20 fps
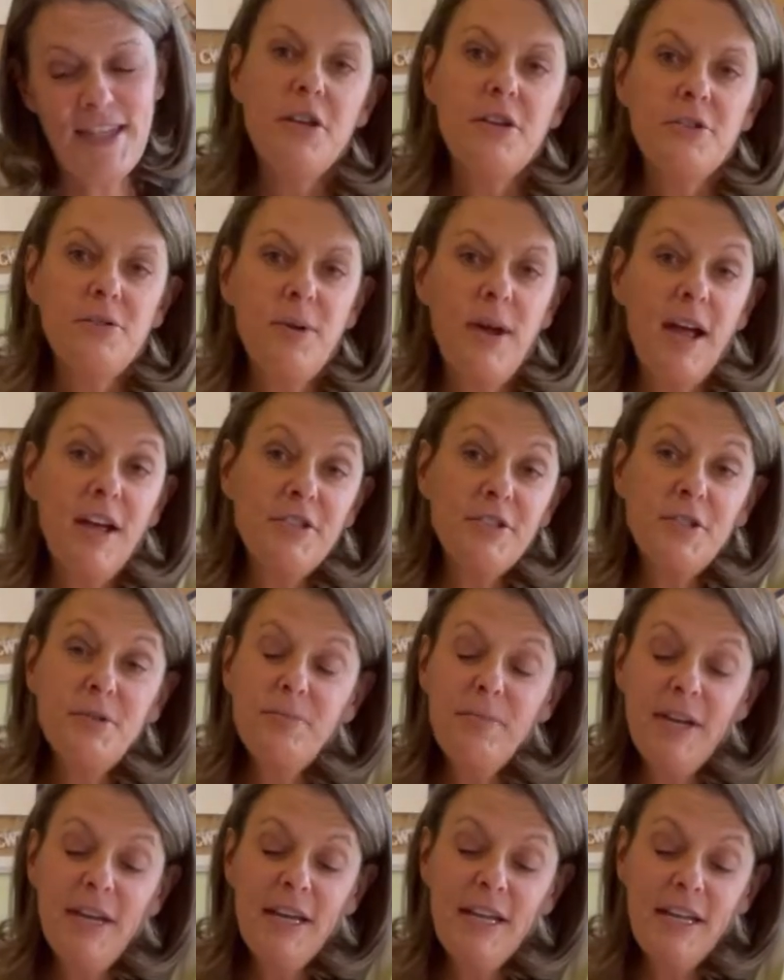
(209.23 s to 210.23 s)
So I also
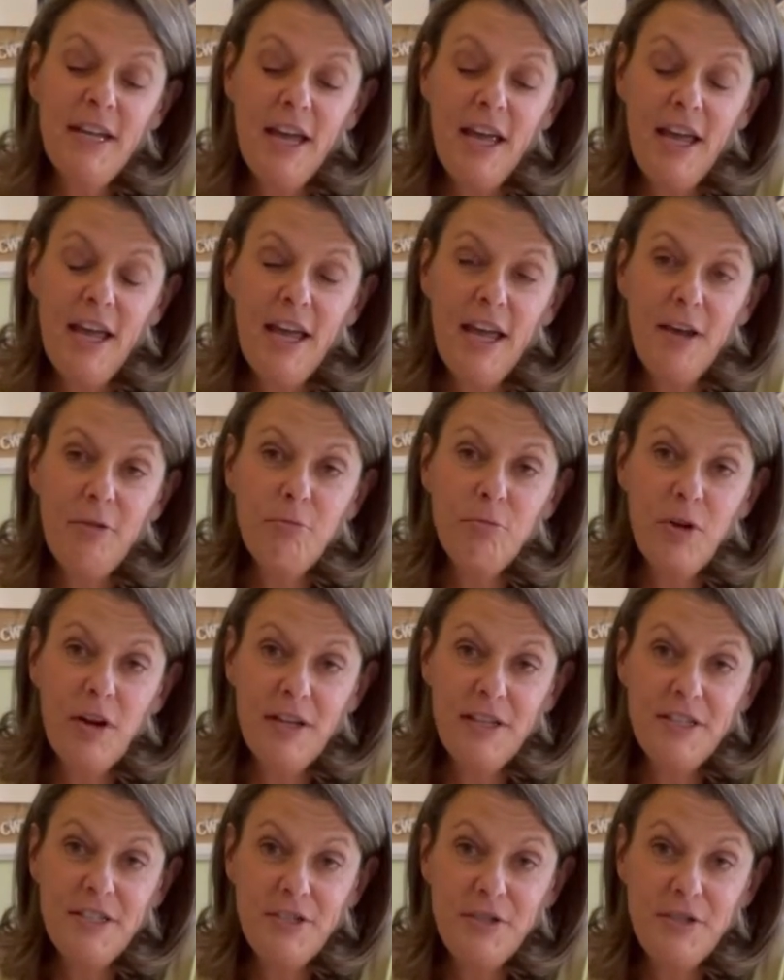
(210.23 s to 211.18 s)
made a run